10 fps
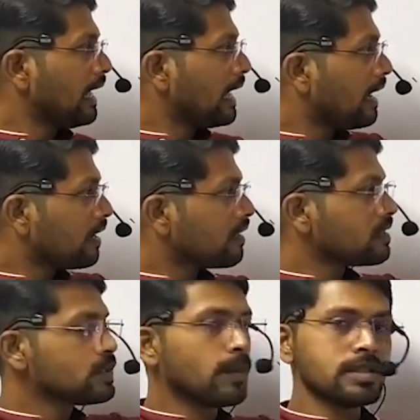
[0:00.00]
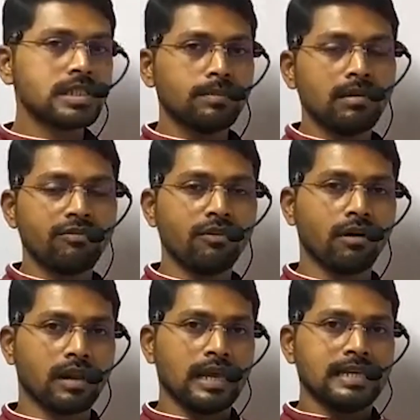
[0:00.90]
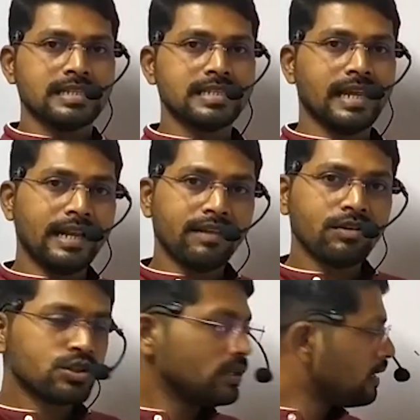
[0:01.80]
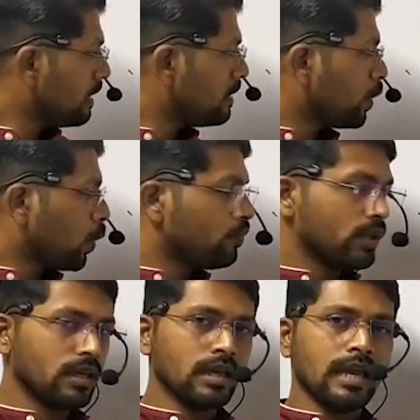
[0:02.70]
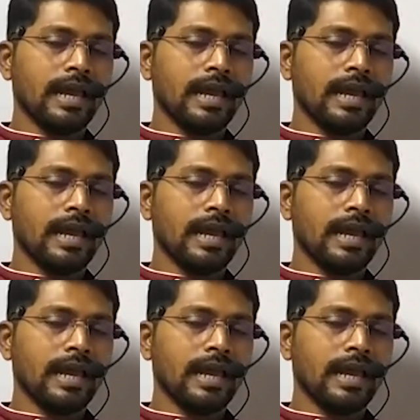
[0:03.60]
are responsible for cell division in the ovary